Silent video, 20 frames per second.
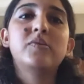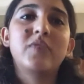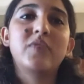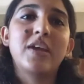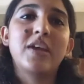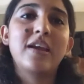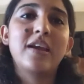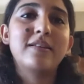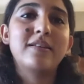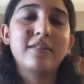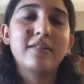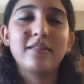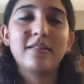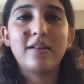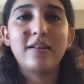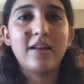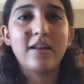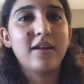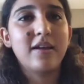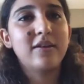reigned in the
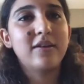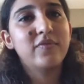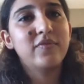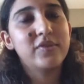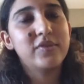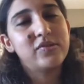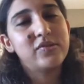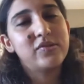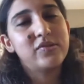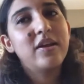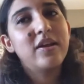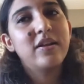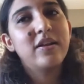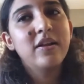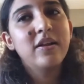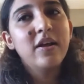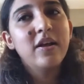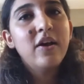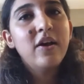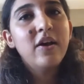land of Israel
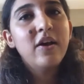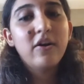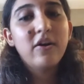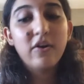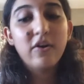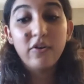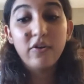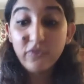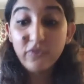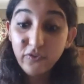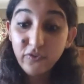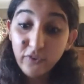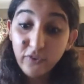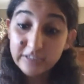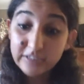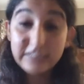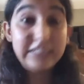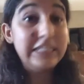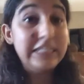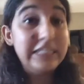for
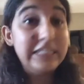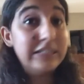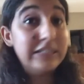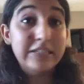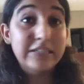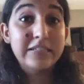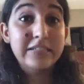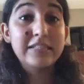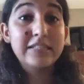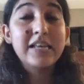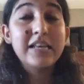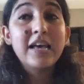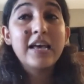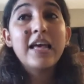40 years.